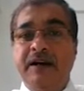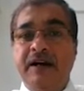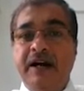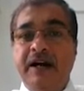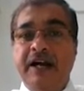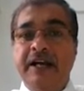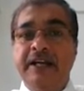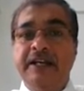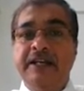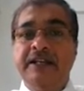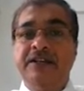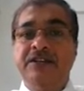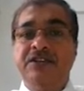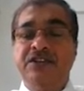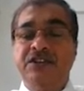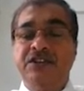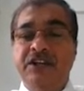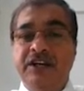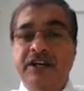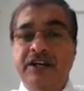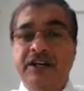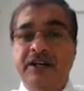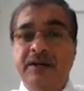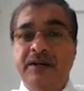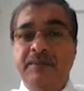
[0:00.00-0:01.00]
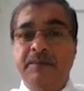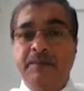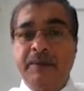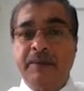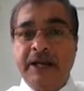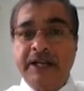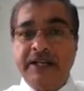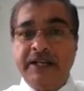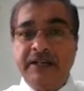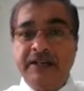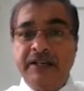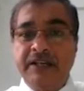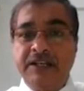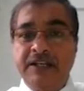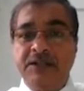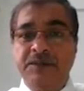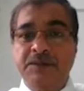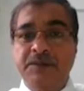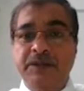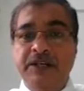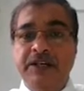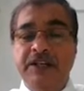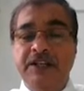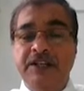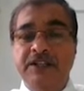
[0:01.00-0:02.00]
I shared my
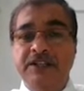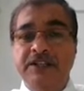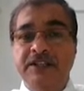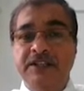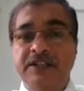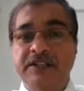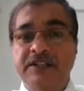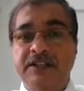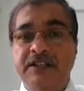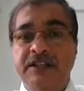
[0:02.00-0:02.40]
experiences.